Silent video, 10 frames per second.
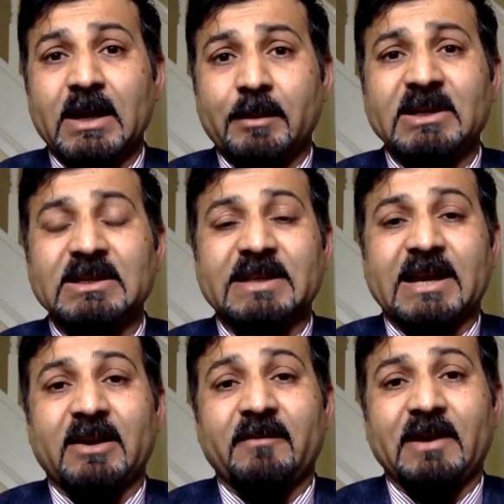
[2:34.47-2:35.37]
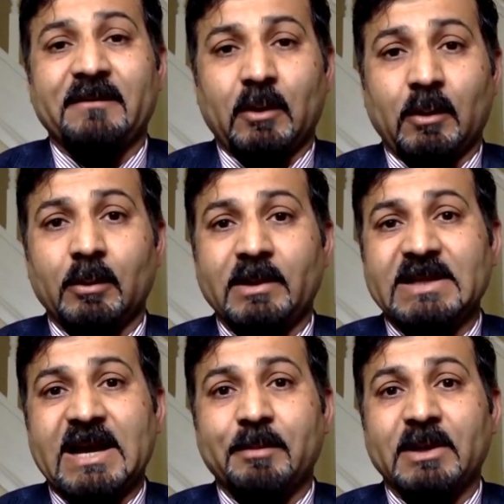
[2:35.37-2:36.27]
because second wave always
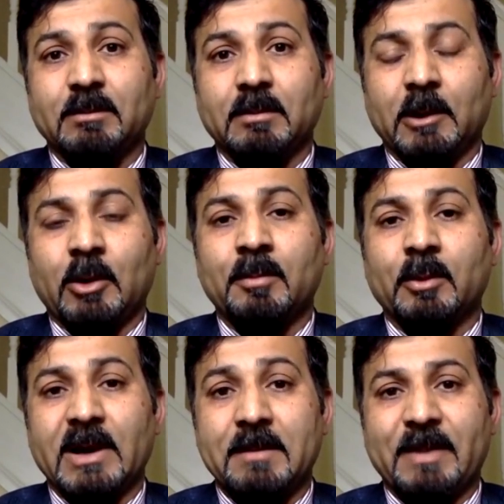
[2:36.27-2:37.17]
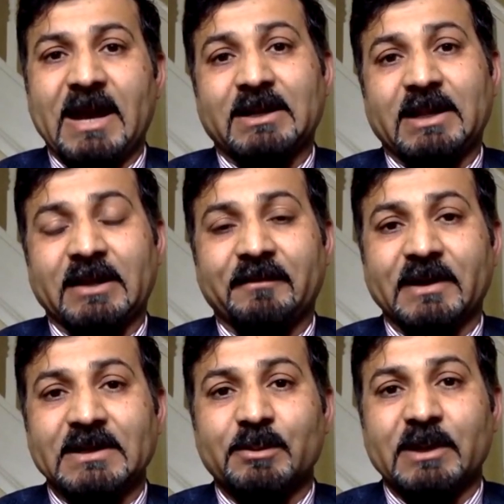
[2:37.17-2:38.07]
have been a lot more impact than the
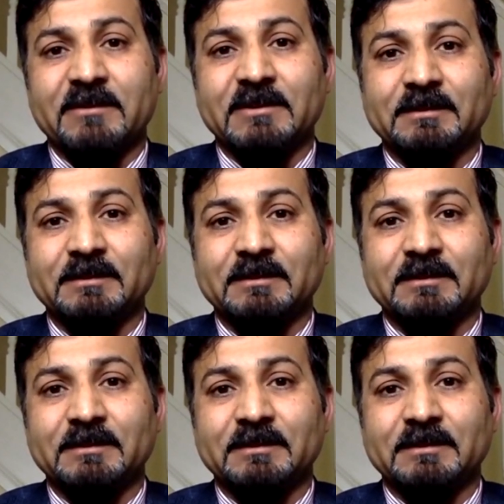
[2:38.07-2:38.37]
first wave.